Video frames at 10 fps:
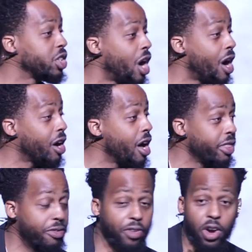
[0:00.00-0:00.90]
talk
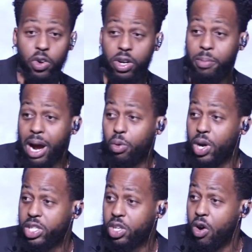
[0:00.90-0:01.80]
on the phone about
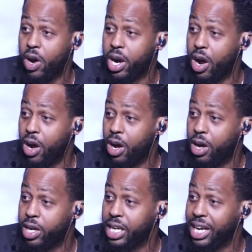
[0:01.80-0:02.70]
what's going
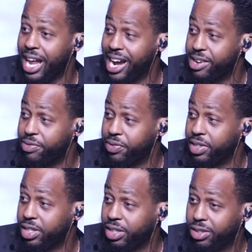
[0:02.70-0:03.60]
on in life,
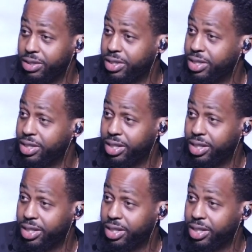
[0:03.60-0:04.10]
in church,